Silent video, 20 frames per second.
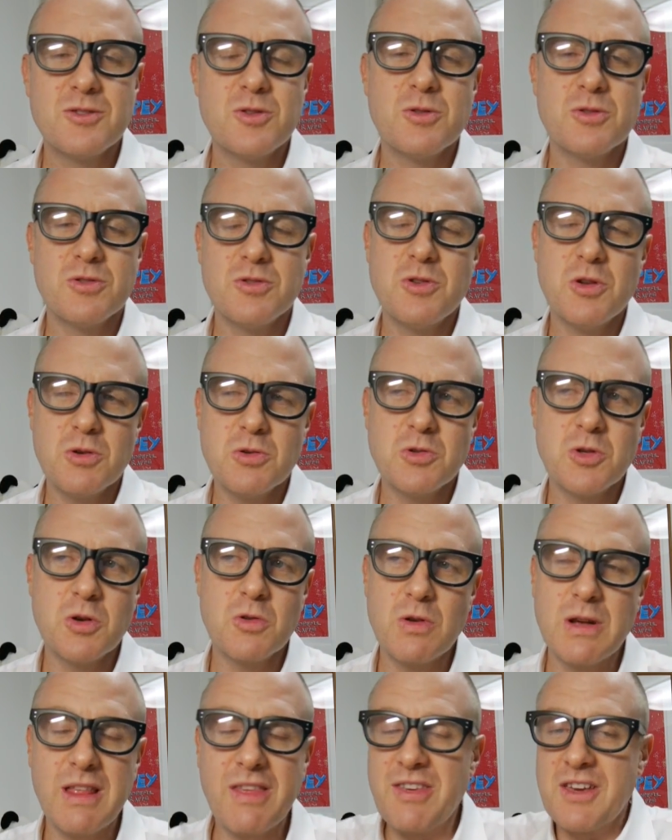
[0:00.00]
Do, do, do
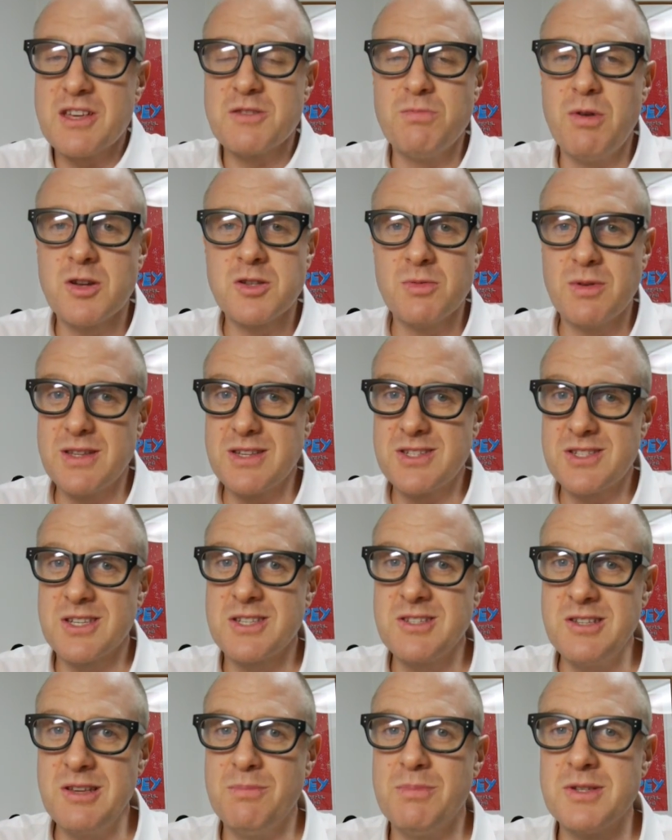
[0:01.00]
you really think it's possible that
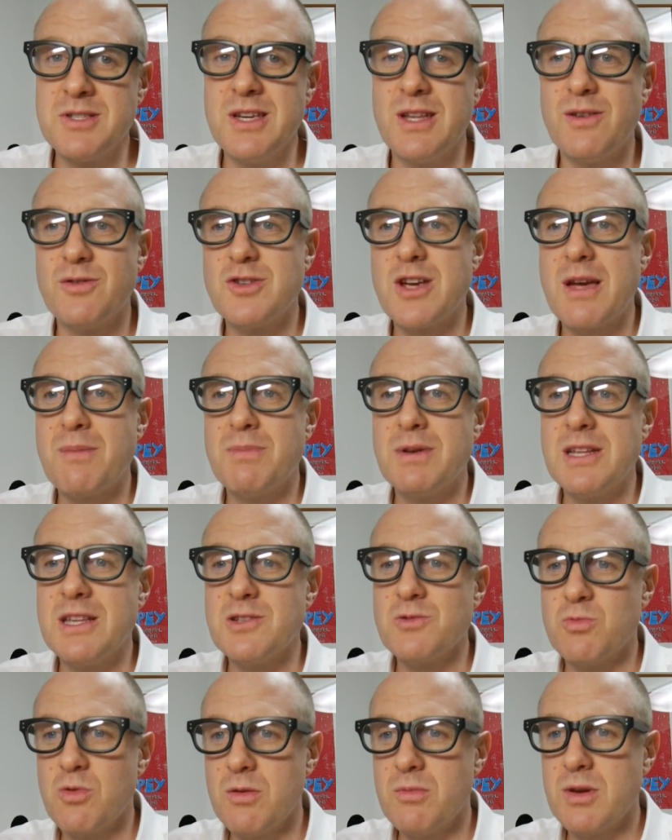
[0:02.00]
sixty percent of
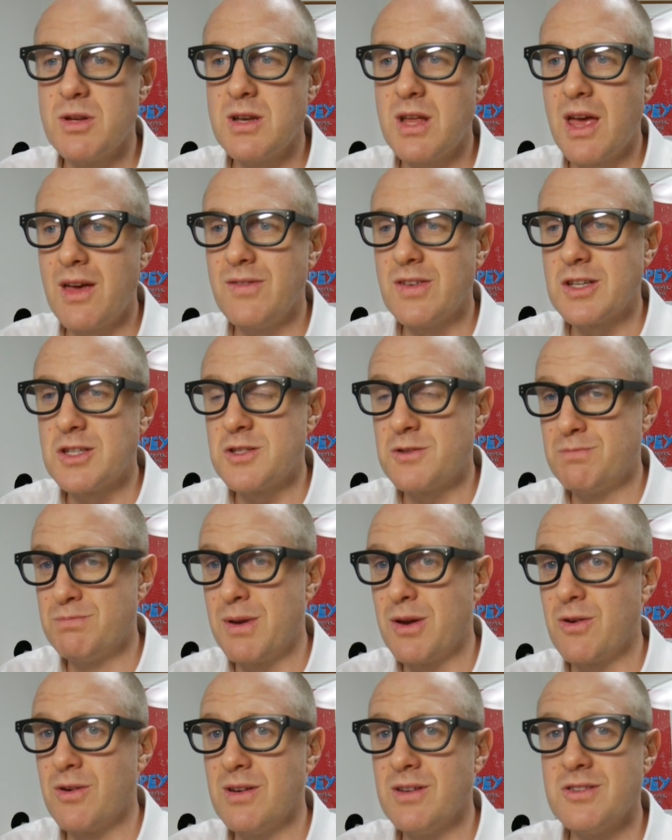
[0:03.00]
Japanese women have
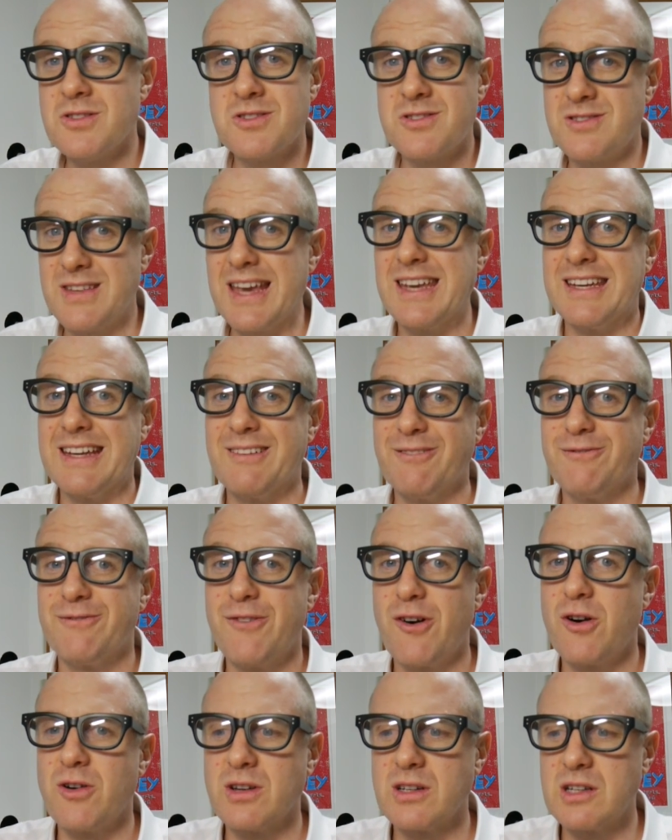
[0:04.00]
experienced dating
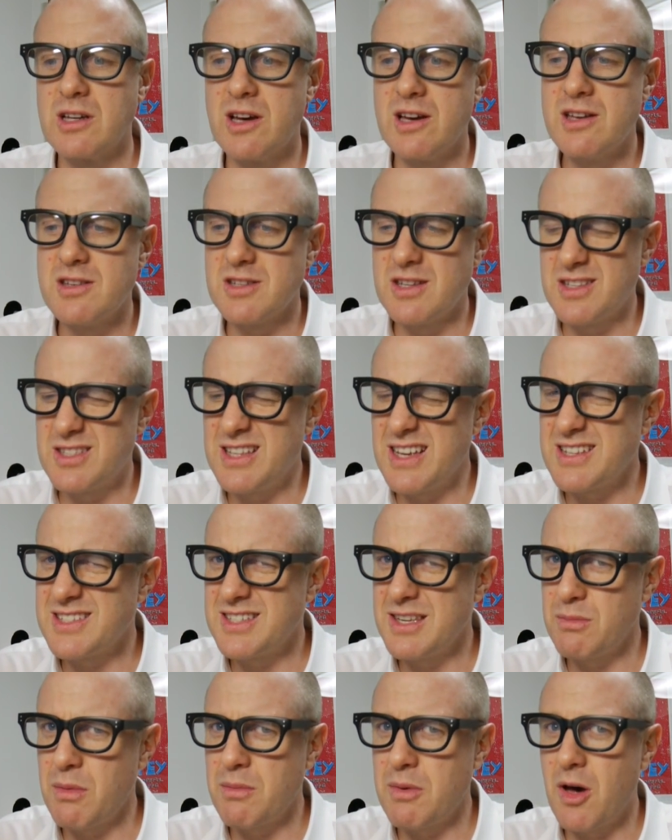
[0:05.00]
foreign guys? It
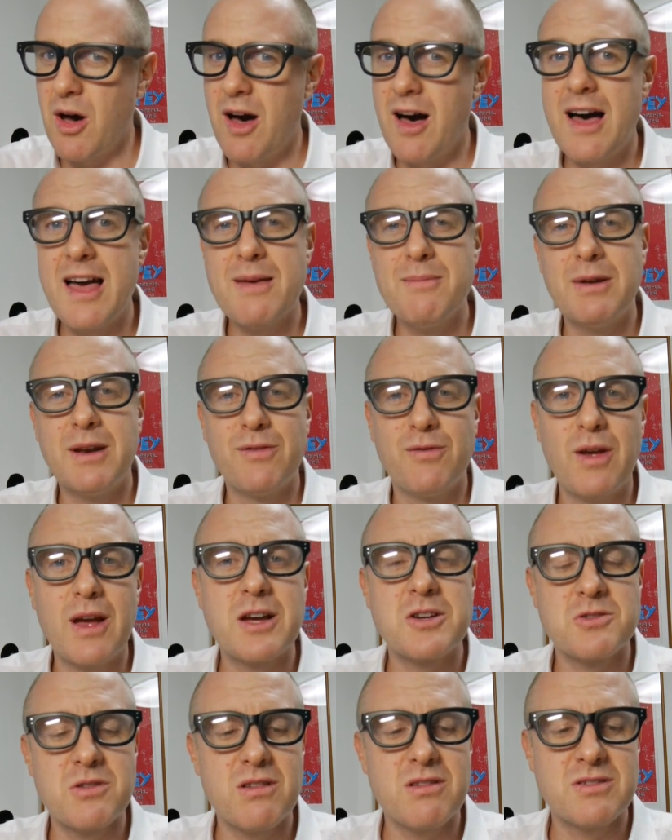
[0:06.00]
does seem a bit high, but if you
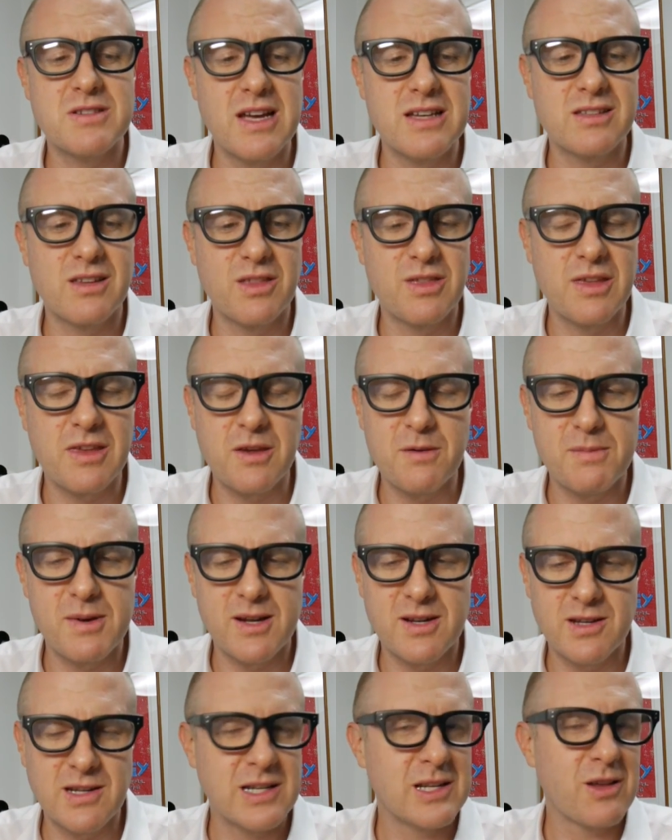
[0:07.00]
actually start to think
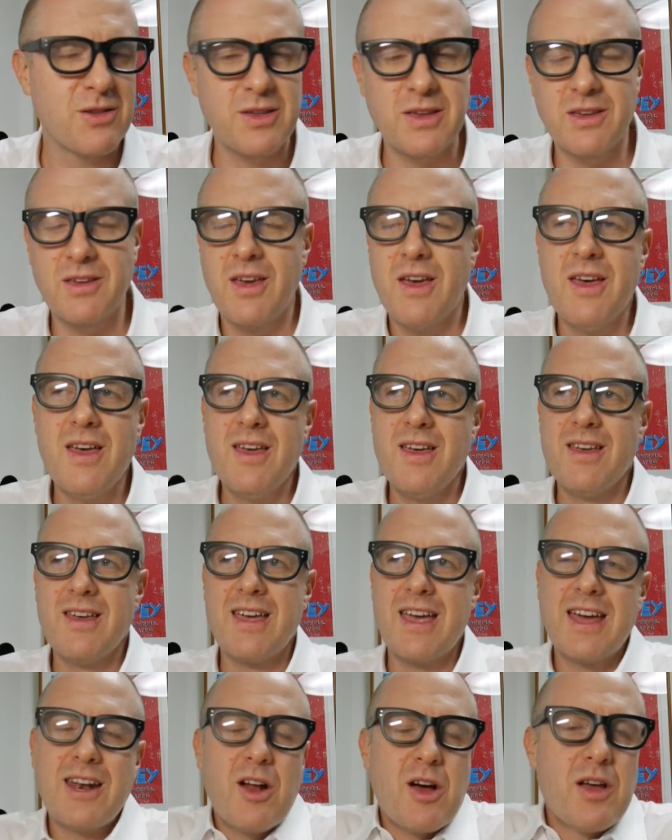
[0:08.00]
about it, and you think
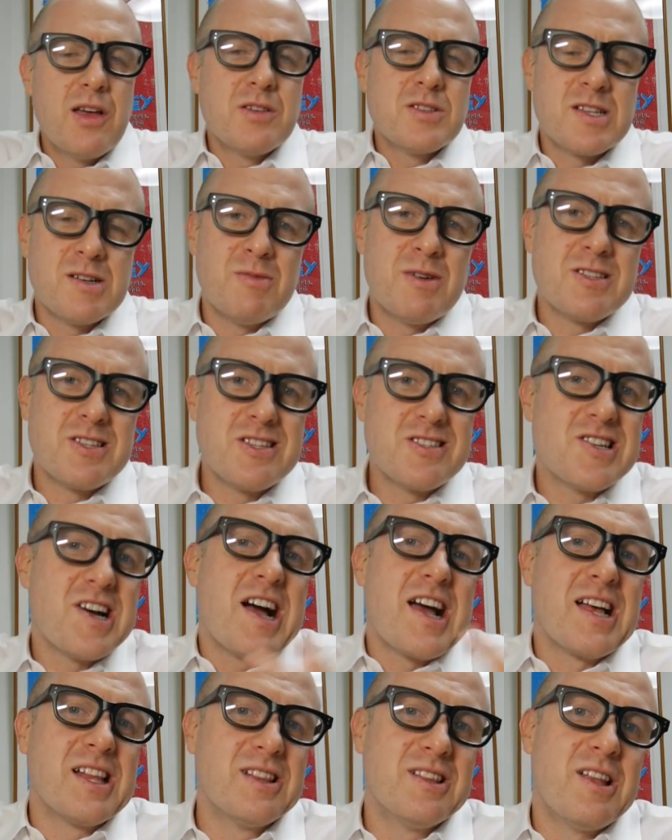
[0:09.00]
in, in someone's
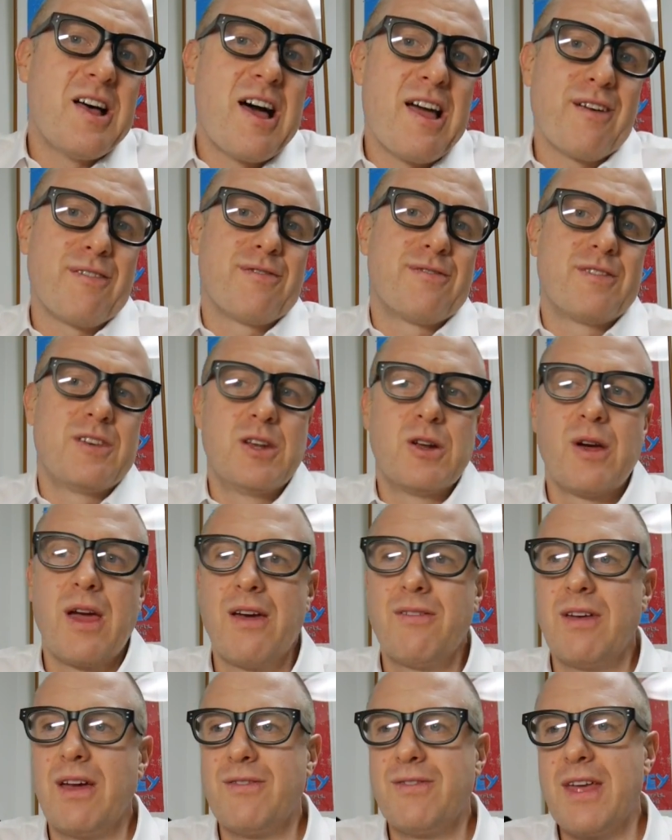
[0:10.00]
entire life, you know,
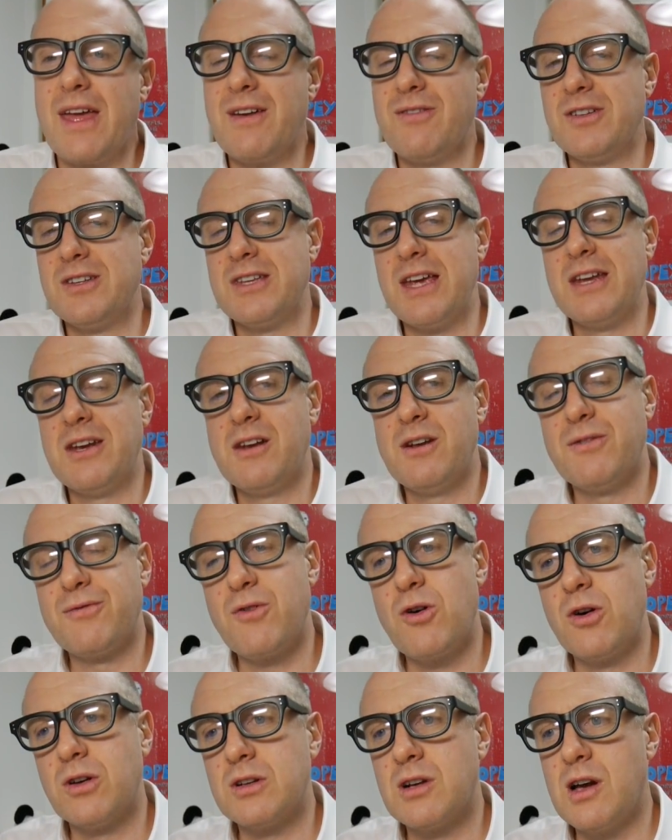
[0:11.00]
have, if they ever dated a
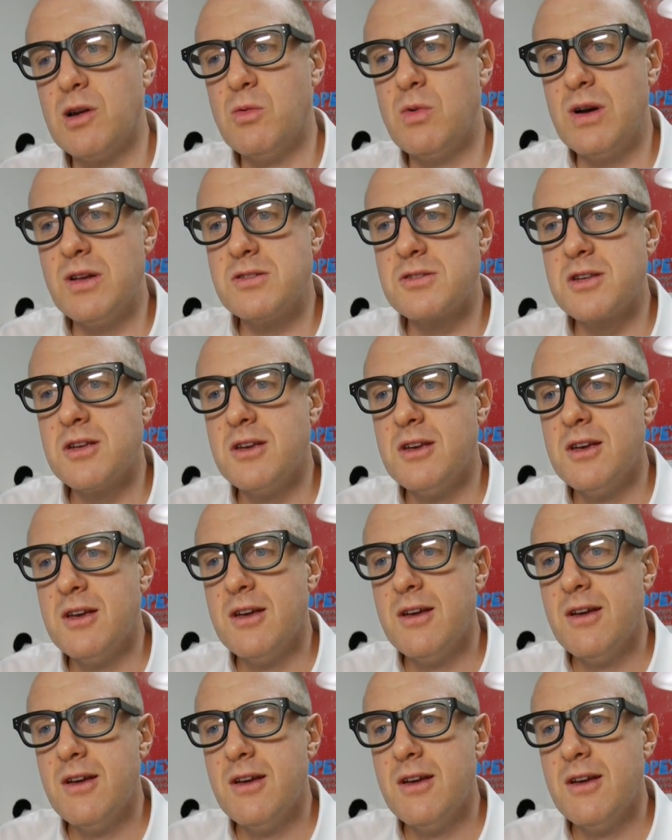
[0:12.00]
foreign guy once,